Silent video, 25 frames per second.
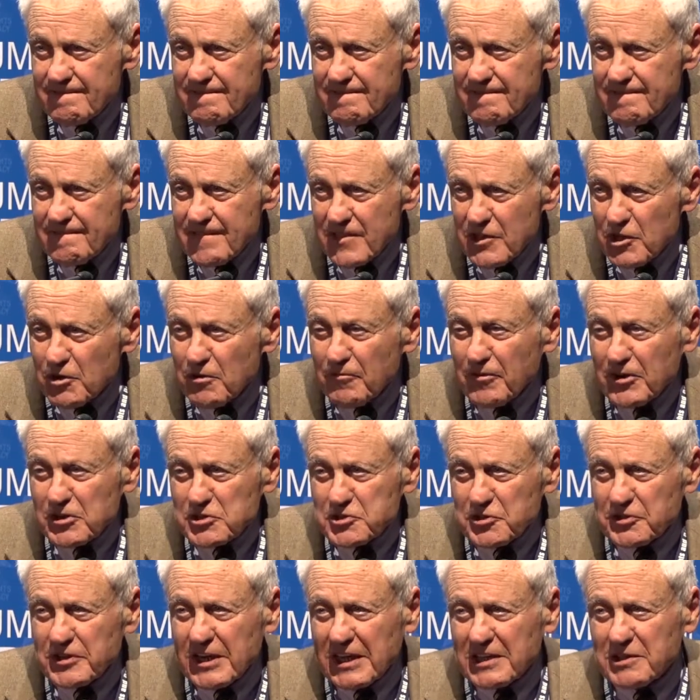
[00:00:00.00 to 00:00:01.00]
The Universal
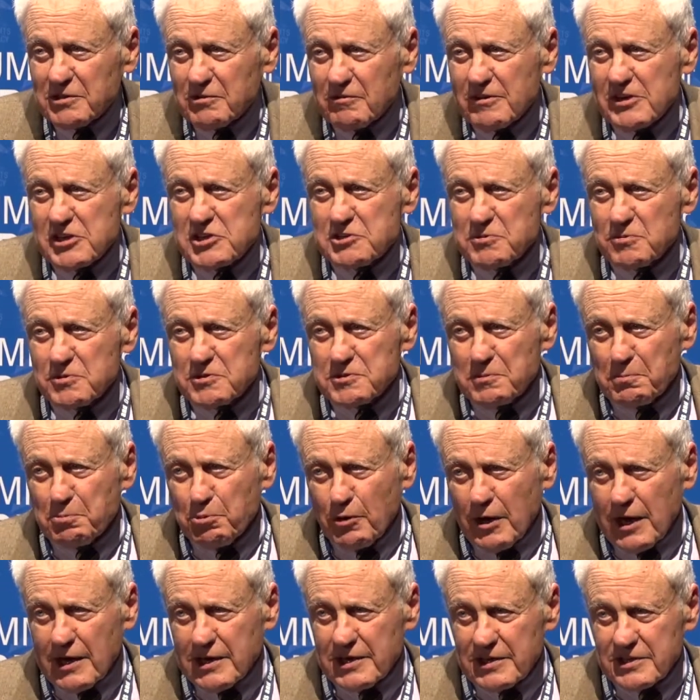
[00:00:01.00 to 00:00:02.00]
Declaration was a
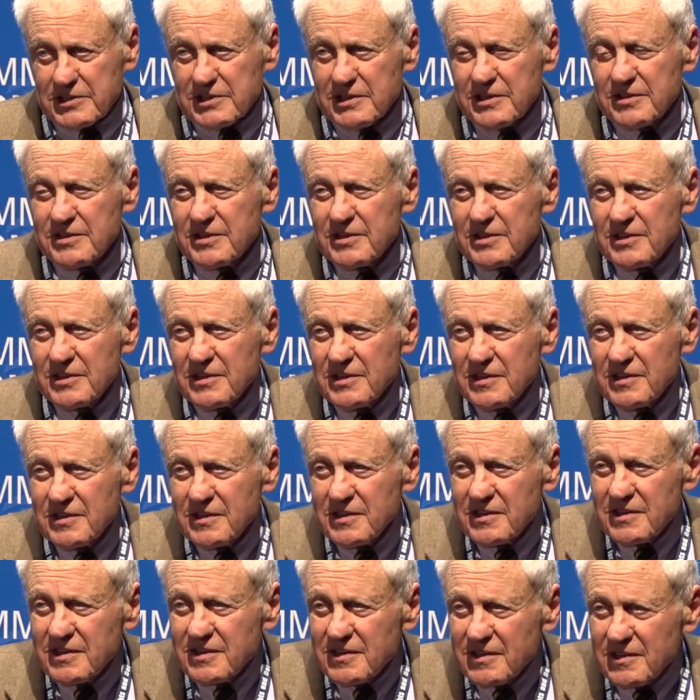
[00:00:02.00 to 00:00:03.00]
product
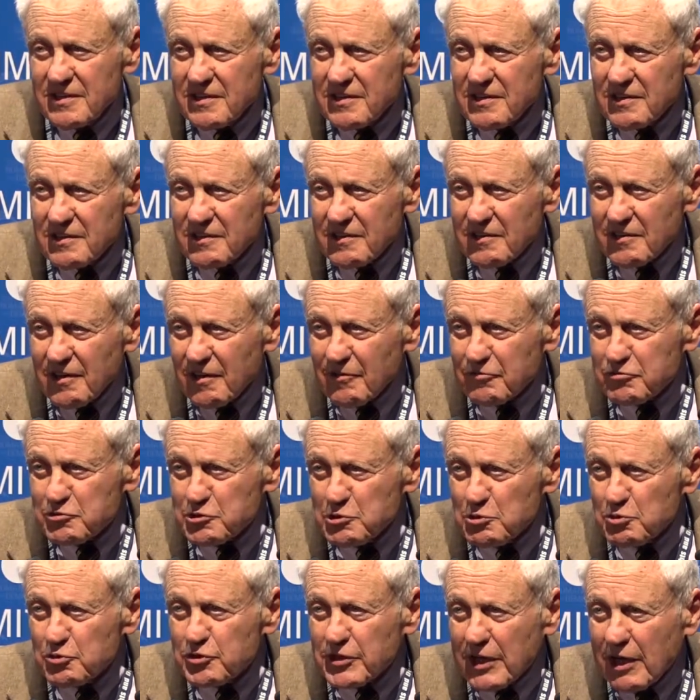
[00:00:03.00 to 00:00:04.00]
of
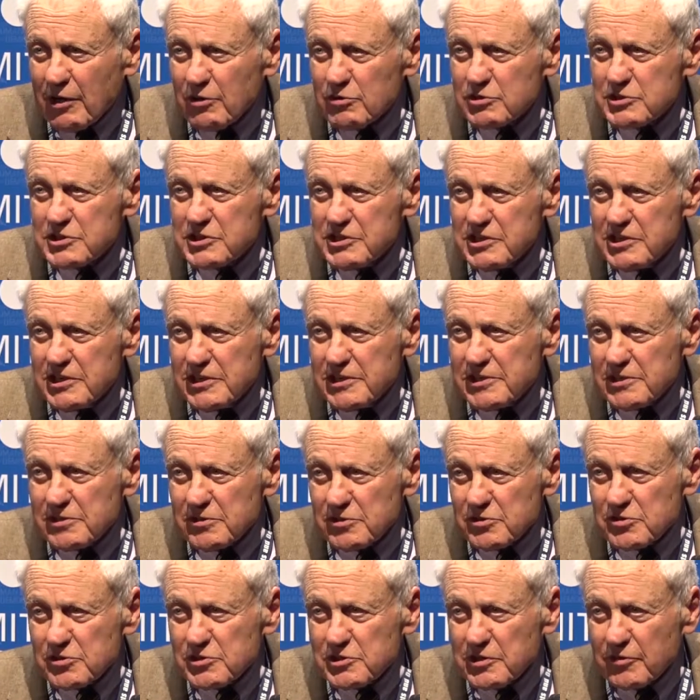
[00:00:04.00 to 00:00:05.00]
2,000
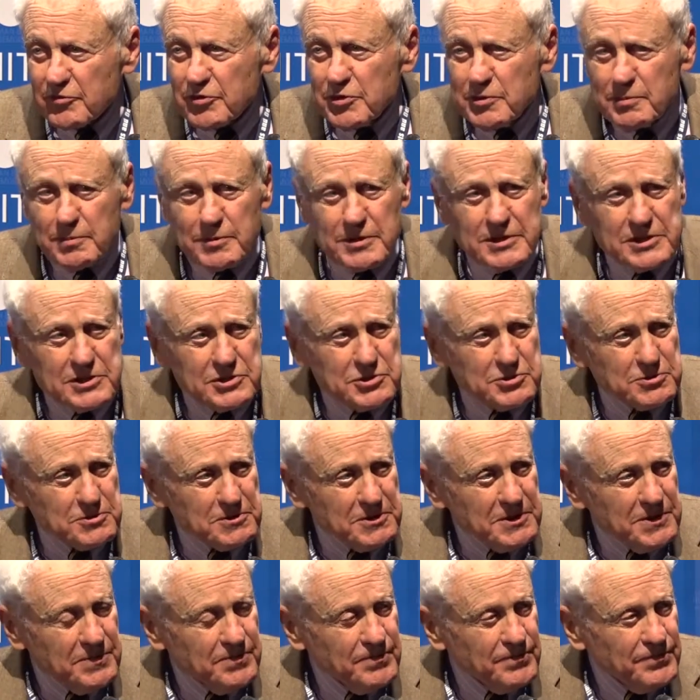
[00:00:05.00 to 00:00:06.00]
years of human history,
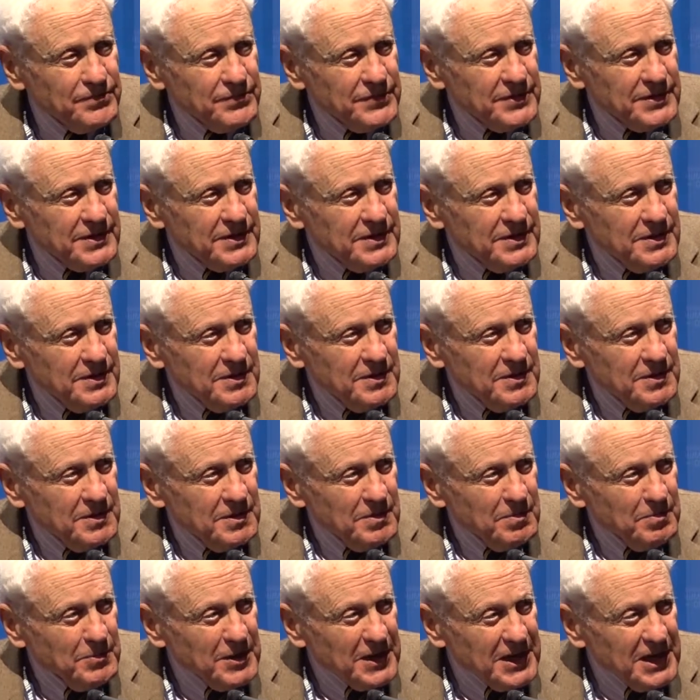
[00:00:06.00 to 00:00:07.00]

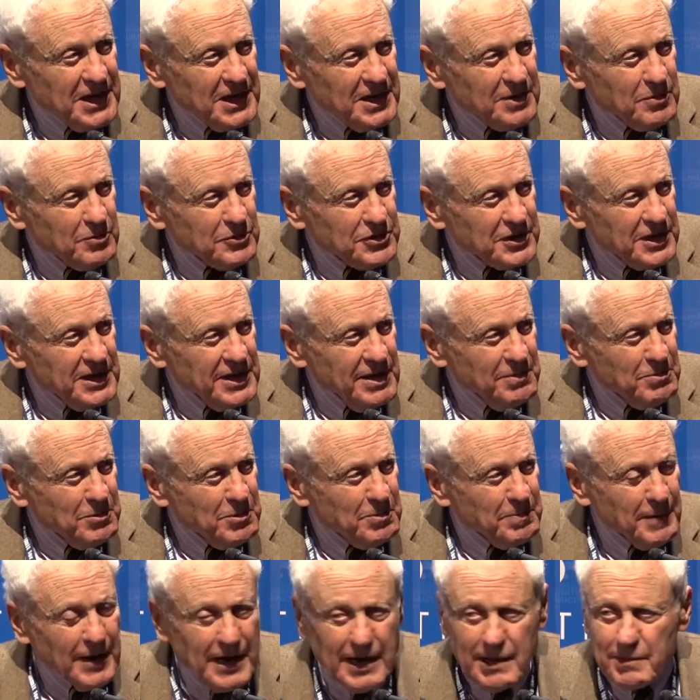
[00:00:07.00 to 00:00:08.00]
beginning with the Hebrew
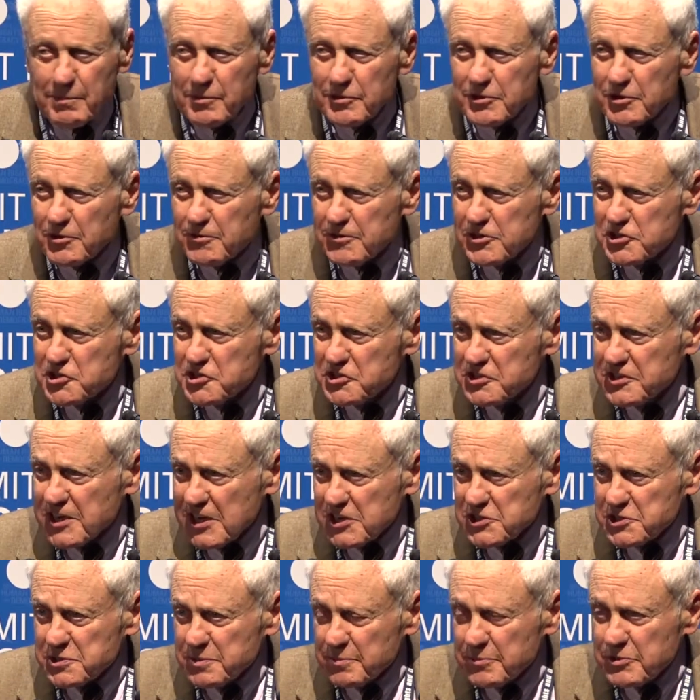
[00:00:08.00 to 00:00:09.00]
Bible, the Christian
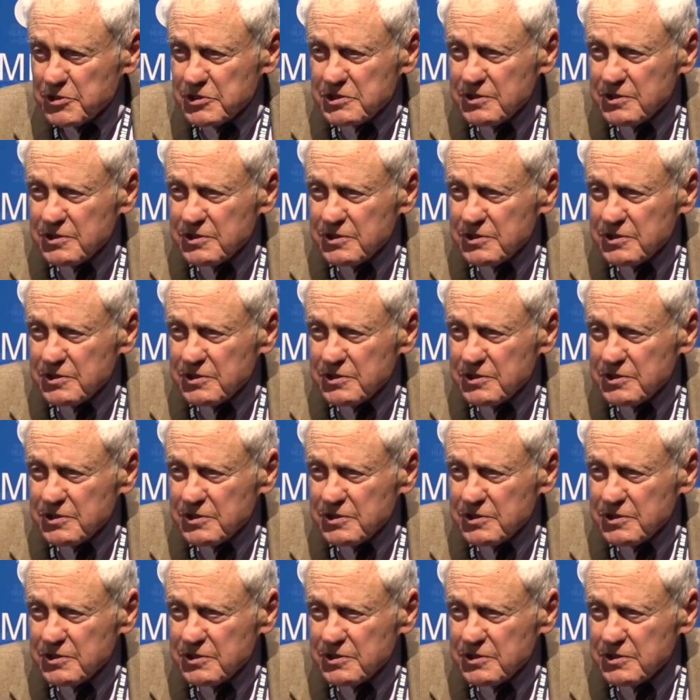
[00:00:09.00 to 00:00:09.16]
Testament,